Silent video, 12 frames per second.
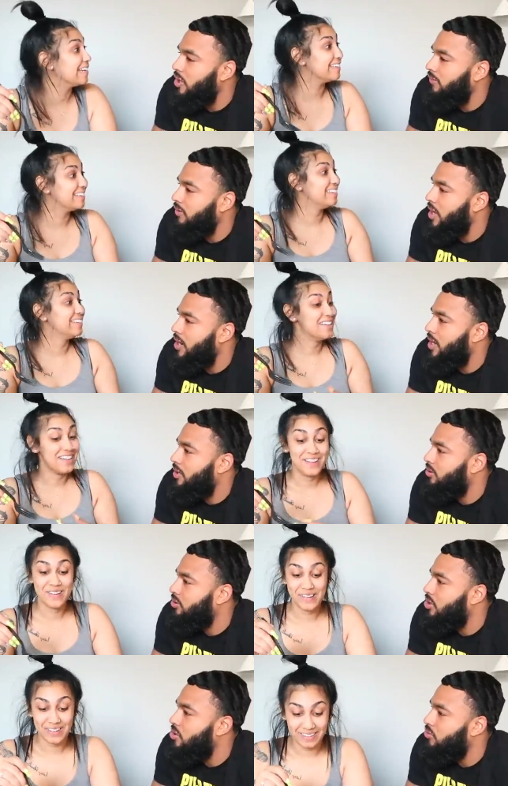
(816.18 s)
Speaker 1: stuff that I
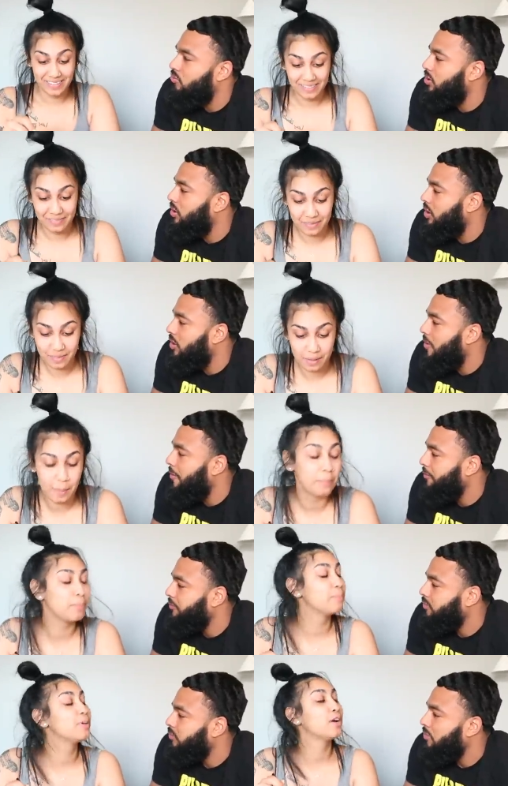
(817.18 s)
don't really
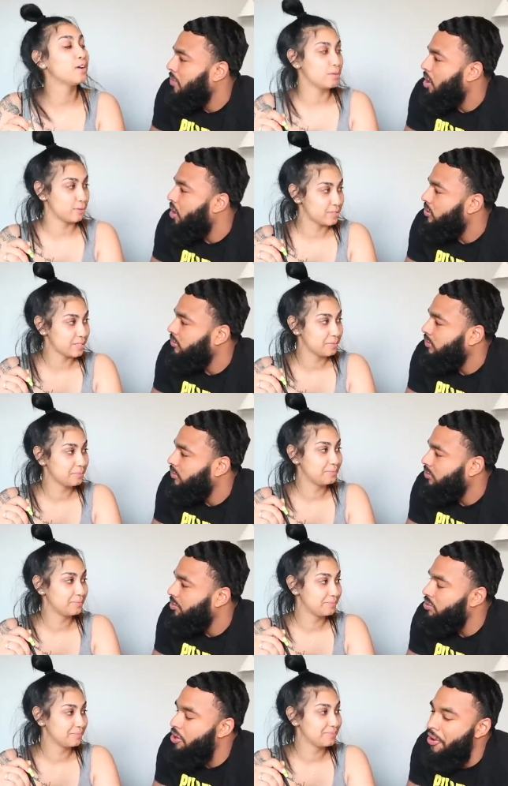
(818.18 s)
girls.
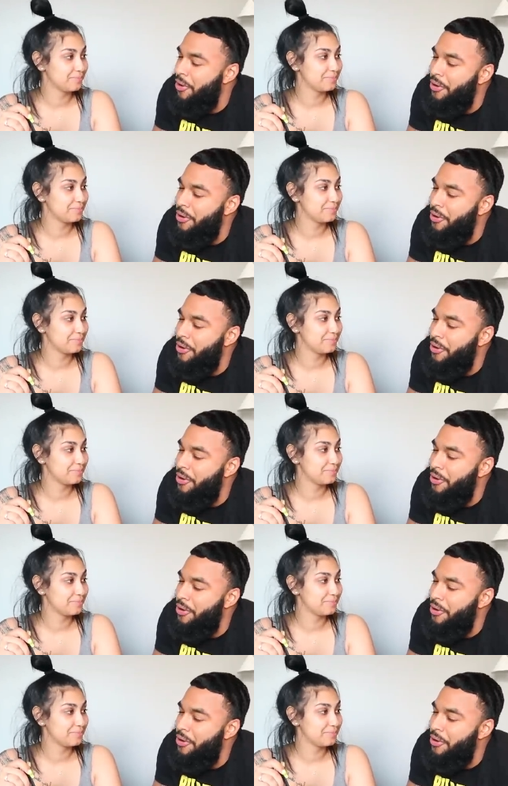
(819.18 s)
No.